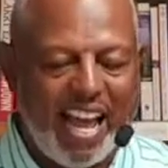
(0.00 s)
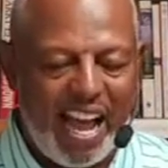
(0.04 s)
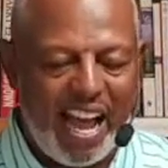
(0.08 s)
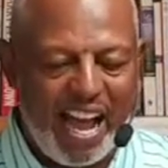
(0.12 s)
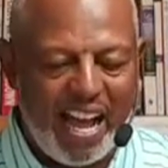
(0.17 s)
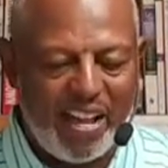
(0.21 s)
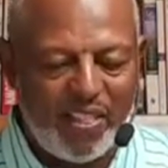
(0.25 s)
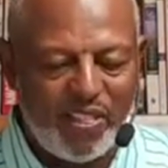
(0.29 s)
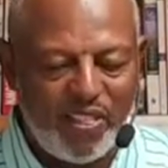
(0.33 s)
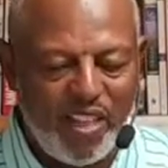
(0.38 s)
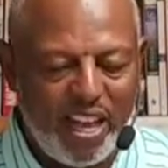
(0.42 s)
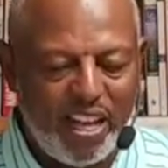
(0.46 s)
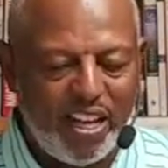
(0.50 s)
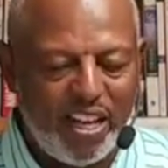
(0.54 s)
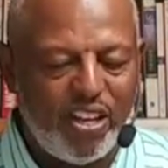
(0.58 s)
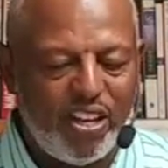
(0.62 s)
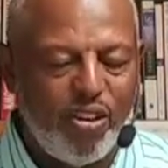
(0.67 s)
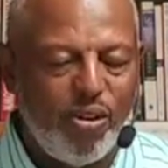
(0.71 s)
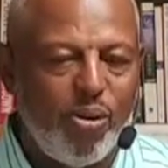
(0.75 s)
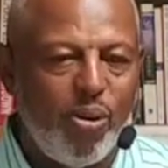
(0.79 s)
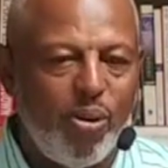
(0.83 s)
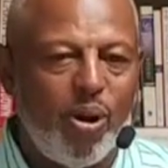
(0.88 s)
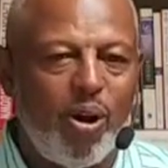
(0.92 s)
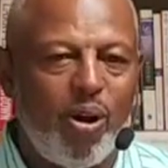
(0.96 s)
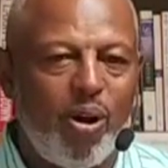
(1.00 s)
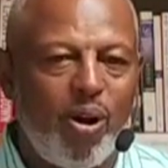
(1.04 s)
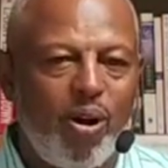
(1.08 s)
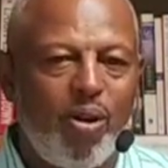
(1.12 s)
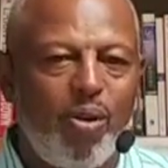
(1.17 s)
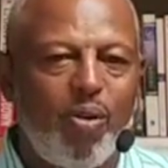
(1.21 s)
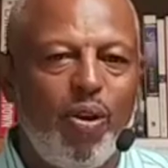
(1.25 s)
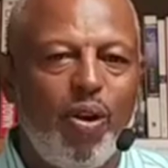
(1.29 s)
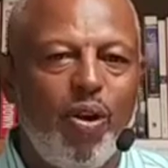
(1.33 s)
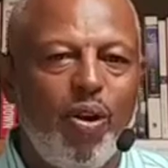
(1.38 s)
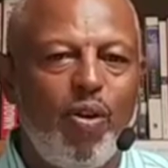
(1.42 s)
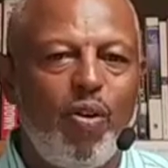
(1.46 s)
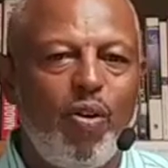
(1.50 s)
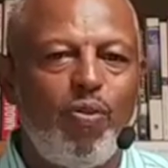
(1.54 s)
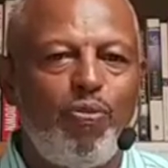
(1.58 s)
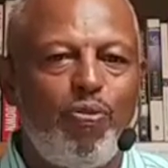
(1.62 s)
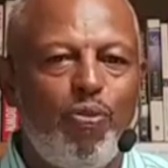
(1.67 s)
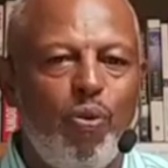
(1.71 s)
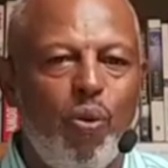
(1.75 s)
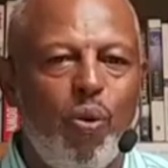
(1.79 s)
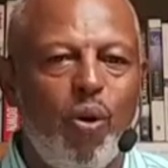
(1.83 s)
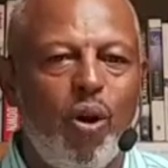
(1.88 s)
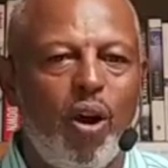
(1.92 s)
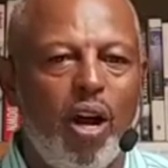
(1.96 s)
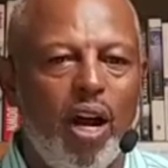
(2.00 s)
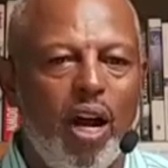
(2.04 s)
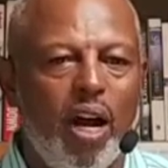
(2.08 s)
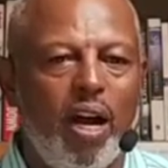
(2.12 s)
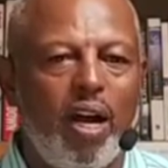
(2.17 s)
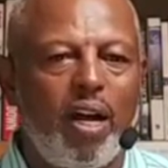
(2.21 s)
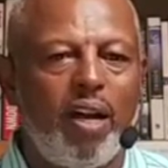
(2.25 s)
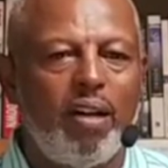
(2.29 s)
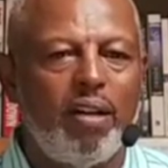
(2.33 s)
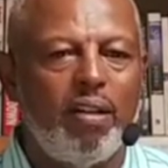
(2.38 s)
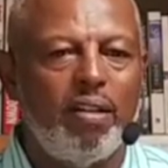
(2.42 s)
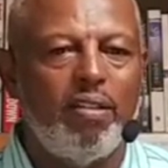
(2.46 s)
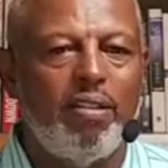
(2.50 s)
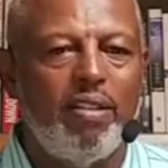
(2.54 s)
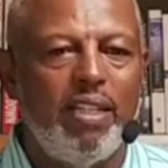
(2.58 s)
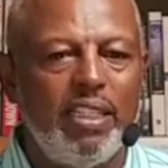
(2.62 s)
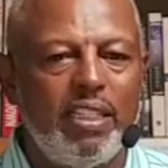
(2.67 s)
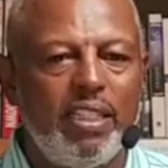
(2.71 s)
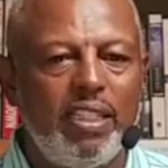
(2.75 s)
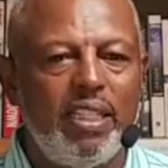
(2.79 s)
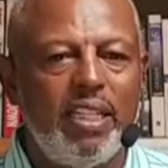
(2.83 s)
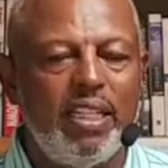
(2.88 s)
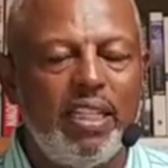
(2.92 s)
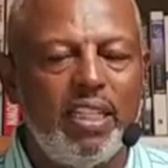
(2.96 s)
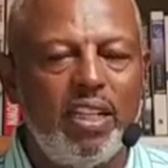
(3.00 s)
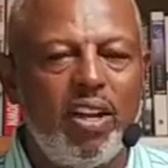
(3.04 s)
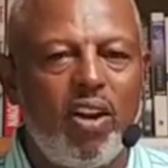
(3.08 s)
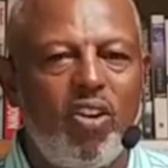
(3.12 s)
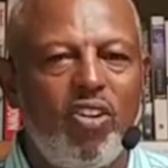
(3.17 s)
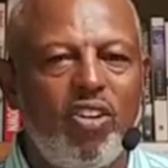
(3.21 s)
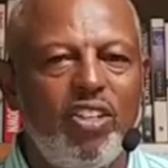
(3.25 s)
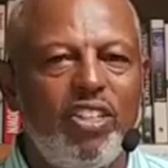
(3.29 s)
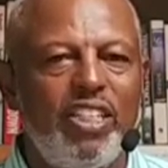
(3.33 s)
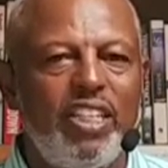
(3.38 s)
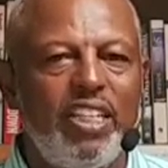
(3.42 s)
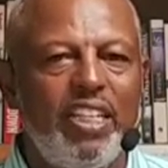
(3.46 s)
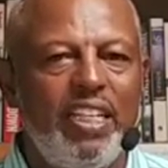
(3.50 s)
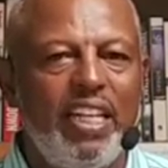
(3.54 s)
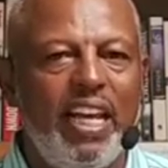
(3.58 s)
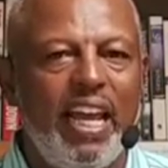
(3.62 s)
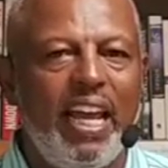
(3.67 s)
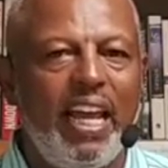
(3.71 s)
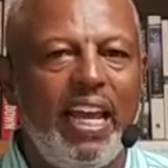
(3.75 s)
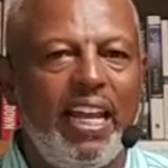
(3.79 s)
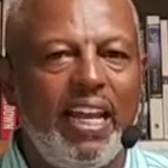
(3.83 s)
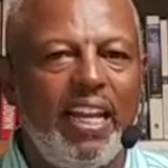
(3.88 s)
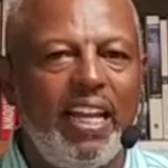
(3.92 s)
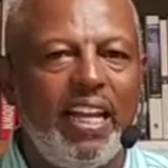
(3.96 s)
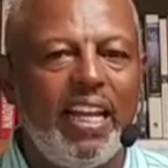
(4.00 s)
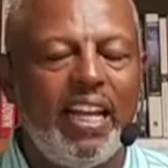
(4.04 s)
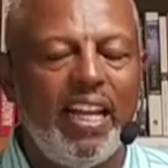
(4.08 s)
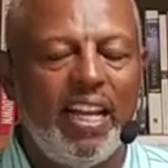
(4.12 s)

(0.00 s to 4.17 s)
I thank you all for uh, listening on today